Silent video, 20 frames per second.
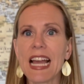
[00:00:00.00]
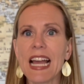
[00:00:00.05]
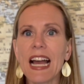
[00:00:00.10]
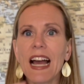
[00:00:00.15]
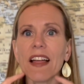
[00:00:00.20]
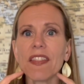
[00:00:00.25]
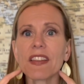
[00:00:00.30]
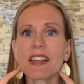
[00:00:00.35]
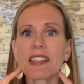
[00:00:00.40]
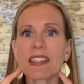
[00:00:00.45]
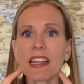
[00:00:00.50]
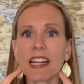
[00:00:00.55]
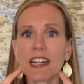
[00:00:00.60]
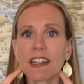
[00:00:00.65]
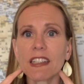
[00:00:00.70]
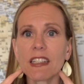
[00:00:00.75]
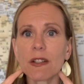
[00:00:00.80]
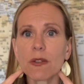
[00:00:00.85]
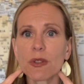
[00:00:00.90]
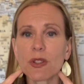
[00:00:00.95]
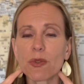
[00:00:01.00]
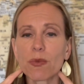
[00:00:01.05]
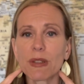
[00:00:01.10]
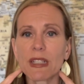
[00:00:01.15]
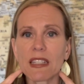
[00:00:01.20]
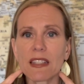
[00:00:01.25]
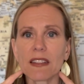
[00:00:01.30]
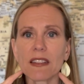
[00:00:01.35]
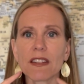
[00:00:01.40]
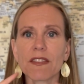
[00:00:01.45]
And this area was
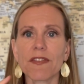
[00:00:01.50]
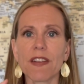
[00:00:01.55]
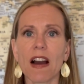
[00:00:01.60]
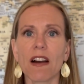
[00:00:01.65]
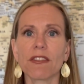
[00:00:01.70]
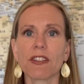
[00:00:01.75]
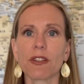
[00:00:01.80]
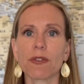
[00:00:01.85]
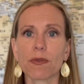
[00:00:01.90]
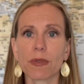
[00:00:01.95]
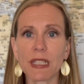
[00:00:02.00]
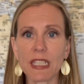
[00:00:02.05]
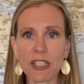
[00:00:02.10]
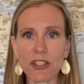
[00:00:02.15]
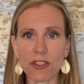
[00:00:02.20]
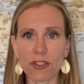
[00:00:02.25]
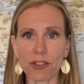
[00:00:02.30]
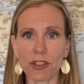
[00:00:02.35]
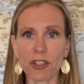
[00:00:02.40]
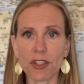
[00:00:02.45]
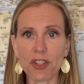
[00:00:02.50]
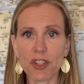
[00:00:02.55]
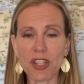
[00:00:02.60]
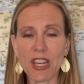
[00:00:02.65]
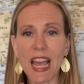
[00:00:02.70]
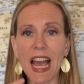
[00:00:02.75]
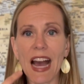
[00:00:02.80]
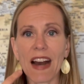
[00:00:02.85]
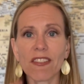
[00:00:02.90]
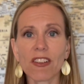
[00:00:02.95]
recently found in research to
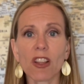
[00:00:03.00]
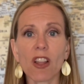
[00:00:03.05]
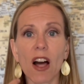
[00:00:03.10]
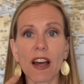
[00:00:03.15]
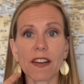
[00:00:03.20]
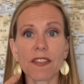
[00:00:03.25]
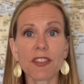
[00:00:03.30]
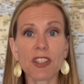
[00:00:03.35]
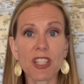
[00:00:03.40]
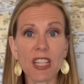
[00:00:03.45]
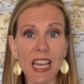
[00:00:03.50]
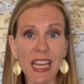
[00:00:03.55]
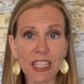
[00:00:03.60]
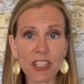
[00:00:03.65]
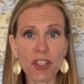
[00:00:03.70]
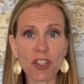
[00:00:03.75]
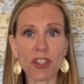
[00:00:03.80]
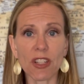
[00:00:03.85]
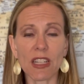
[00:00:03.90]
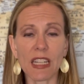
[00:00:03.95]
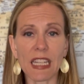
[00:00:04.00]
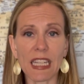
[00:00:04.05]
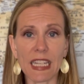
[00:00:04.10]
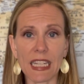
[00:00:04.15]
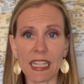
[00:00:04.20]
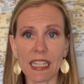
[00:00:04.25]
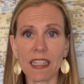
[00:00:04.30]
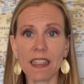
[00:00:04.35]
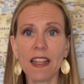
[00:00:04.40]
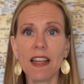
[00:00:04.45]
have a lot of tension
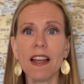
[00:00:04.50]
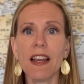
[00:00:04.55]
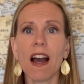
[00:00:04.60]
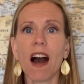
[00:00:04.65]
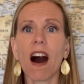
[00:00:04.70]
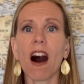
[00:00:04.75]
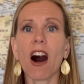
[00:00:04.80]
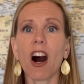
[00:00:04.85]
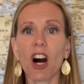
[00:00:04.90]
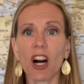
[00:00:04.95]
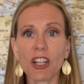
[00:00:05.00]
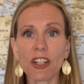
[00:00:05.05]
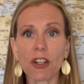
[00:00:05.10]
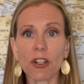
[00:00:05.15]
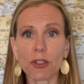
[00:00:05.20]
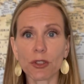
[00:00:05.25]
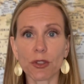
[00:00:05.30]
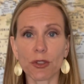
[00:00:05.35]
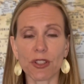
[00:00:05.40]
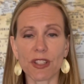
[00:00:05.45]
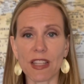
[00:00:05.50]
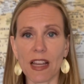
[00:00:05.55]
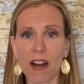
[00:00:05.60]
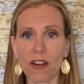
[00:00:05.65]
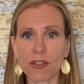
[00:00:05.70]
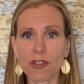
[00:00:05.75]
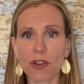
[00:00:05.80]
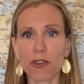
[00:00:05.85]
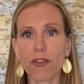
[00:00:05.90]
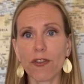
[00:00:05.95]
in it on
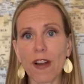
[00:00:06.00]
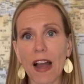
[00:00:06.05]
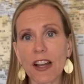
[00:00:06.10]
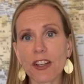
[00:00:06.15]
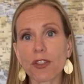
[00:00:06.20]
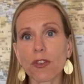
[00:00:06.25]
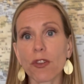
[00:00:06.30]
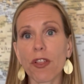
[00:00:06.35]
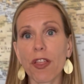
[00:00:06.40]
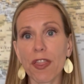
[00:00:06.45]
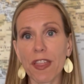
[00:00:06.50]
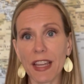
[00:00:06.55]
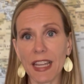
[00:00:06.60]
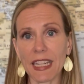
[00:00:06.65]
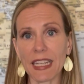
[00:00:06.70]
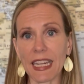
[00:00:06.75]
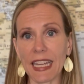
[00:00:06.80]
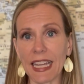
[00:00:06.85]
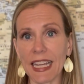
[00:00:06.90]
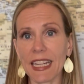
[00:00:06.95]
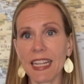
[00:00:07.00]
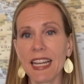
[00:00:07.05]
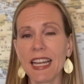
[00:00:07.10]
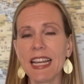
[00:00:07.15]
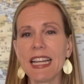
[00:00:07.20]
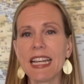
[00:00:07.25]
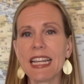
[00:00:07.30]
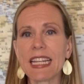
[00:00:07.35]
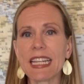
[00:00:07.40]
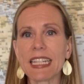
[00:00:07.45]
ultrasound, so fascial thickening
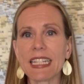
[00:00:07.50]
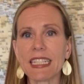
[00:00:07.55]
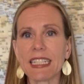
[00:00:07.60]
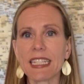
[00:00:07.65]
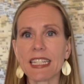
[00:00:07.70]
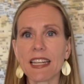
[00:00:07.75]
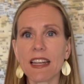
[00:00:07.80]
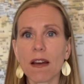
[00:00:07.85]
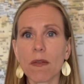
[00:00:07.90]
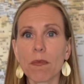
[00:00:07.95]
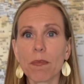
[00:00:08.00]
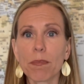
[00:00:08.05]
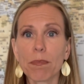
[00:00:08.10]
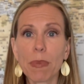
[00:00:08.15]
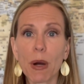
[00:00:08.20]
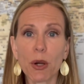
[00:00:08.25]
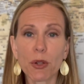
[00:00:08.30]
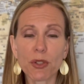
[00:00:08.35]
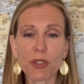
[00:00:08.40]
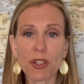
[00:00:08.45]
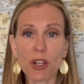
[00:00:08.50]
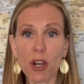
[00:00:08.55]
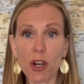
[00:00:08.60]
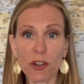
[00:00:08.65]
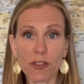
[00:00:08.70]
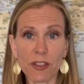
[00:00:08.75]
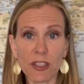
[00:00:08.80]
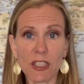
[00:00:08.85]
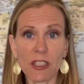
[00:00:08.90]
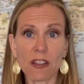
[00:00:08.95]
in
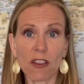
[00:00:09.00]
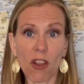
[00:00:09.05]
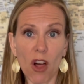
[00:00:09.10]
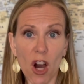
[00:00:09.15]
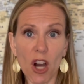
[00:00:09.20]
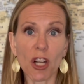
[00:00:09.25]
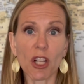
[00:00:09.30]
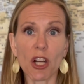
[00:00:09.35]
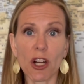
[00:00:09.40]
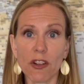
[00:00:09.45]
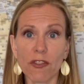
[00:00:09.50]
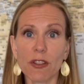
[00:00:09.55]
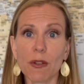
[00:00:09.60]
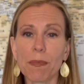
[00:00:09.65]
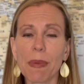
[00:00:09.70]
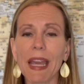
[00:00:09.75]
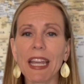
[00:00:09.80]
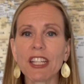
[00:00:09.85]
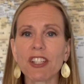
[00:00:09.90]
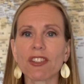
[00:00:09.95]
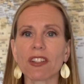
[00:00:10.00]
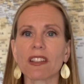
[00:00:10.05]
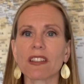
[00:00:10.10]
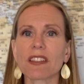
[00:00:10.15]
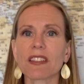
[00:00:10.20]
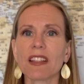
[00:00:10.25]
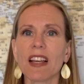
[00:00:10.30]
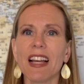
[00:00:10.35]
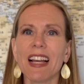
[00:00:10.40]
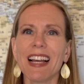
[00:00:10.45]
post-COVID, long COVID
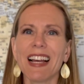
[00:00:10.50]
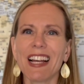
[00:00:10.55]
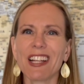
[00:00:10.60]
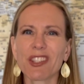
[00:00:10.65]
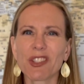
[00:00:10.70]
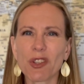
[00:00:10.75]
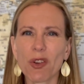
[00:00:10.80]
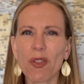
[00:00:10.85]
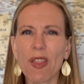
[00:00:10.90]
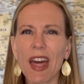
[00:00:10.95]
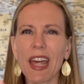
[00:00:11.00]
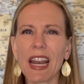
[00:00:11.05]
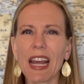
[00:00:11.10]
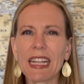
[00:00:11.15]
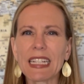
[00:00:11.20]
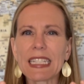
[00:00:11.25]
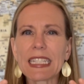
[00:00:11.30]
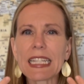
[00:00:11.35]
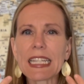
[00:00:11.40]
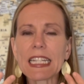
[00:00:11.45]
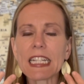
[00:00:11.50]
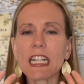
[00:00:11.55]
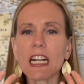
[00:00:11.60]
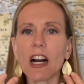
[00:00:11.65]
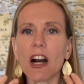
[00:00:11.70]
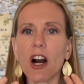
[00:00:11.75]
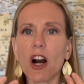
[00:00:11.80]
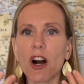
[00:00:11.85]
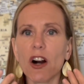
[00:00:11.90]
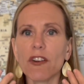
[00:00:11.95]
patients. And so that
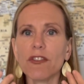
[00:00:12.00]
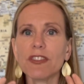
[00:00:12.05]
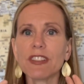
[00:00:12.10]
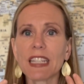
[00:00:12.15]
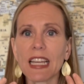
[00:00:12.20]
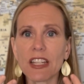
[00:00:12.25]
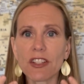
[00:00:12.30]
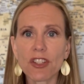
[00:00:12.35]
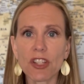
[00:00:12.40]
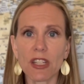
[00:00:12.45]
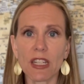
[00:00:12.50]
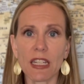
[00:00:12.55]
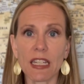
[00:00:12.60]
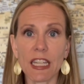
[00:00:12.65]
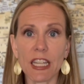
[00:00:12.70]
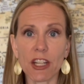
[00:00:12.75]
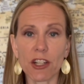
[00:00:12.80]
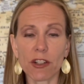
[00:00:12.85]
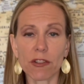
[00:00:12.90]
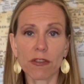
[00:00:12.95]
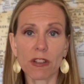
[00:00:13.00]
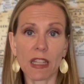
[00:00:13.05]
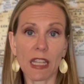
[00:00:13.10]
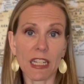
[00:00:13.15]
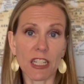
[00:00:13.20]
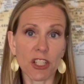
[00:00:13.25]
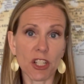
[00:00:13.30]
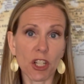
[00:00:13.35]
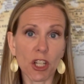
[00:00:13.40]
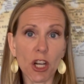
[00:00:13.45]
idea of tension in here
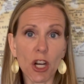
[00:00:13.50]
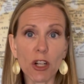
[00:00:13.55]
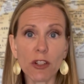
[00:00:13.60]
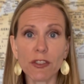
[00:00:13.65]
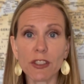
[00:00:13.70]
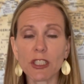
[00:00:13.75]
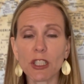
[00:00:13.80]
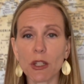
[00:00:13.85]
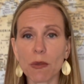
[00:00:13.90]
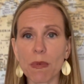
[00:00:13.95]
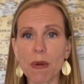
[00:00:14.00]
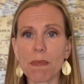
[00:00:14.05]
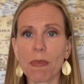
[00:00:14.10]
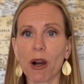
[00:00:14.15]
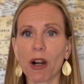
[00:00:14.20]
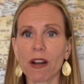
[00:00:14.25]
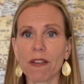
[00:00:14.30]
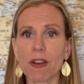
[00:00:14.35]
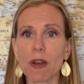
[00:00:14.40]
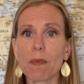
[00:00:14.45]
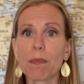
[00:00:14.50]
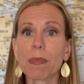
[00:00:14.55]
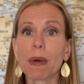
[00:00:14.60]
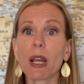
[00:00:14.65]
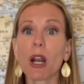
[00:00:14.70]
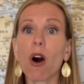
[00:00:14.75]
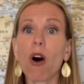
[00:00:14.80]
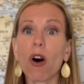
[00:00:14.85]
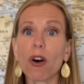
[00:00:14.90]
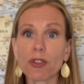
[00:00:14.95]
related to COVID could be part of it,
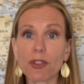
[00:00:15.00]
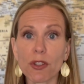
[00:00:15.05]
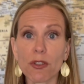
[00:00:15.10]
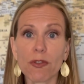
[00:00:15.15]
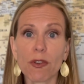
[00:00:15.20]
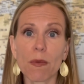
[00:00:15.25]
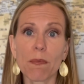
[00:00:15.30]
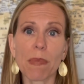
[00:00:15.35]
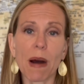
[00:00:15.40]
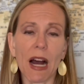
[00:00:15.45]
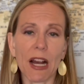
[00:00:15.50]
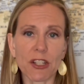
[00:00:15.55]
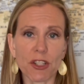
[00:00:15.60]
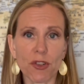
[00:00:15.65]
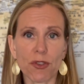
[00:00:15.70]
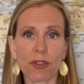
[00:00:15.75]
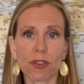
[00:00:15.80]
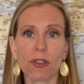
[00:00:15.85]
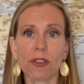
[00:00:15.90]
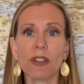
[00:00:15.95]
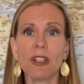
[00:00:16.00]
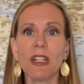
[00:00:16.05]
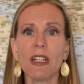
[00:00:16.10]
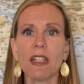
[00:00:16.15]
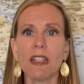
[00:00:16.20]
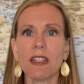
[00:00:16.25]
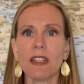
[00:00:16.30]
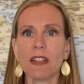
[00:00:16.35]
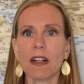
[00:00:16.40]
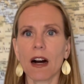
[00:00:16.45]
but also from postural
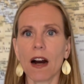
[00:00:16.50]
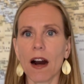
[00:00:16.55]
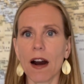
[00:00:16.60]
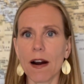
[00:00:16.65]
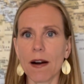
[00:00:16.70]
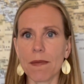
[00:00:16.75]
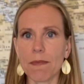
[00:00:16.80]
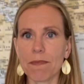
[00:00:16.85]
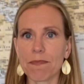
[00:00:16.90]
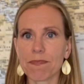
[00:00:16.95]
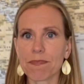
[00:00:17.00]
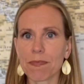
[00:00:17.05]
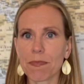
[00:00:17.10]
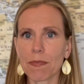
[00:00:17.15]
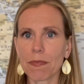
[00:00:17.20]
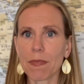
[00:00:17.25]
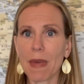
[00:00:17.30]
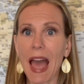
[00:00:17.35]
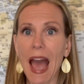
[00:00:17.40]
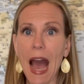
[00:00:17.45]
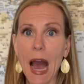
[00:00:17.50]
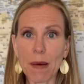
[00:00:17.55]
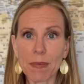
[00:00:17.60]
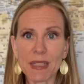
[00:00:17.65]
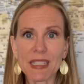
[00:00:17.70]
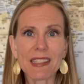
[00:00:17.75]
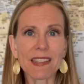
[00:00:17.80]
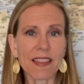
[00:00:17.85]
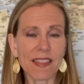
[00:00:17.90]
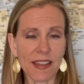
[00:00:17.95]

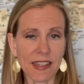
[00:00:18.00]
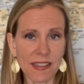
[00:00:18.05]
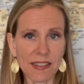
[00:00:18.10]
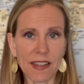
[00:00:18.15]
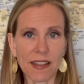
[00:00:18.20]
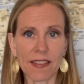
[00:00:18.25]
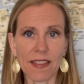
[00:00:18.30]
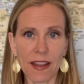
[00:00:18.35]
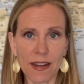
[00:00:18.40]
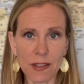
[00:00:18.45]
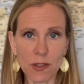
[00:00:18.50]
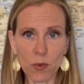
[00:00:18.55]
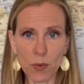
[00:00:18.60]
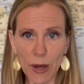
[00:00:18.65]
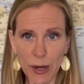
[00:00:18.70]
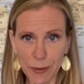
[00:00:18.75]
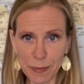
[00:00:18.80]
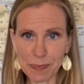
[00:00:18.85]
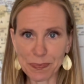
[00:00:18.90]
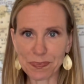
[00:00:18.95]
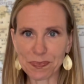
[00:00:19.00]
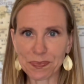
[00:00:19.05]
habits and things like that as well.